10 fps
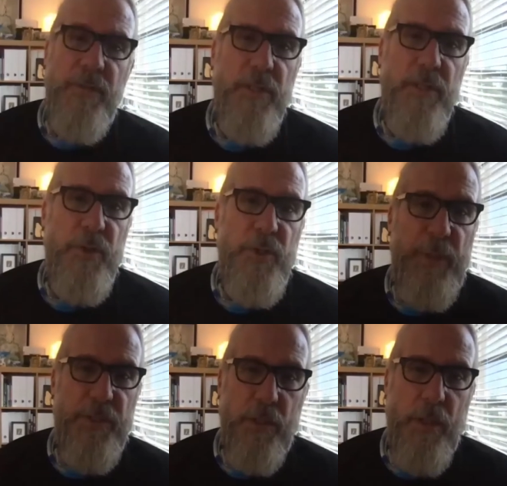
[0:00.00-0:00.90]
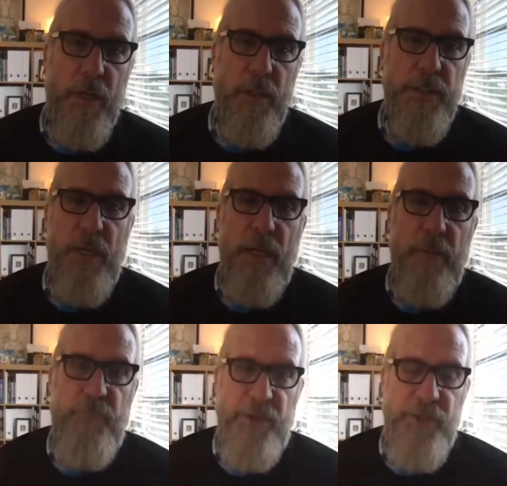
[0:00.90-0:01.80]
you spent a long time
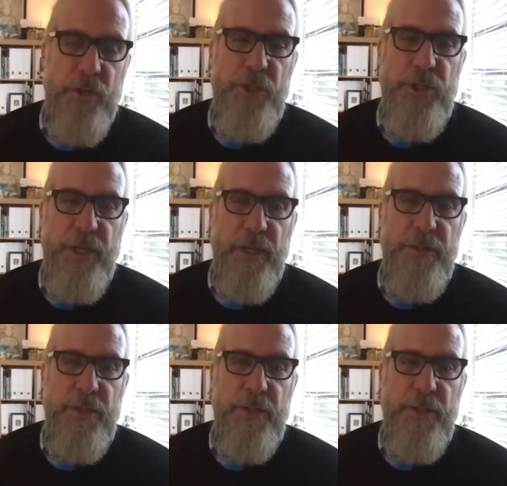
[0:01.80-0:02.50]
researching it.